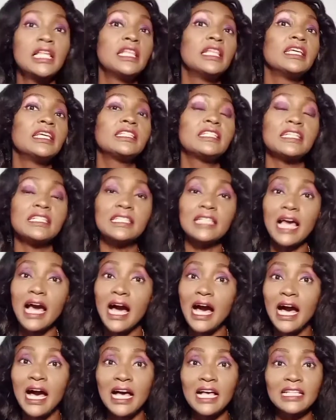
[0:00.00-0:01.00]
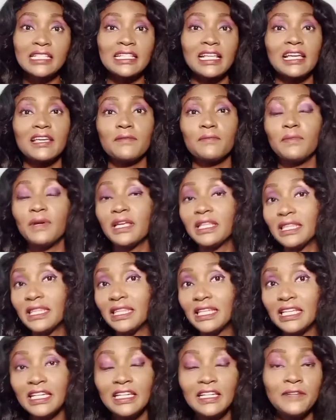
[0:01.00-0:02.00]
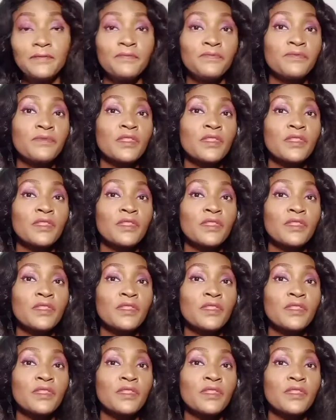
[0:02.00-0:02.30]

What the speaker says: latest cars, like a Bentley.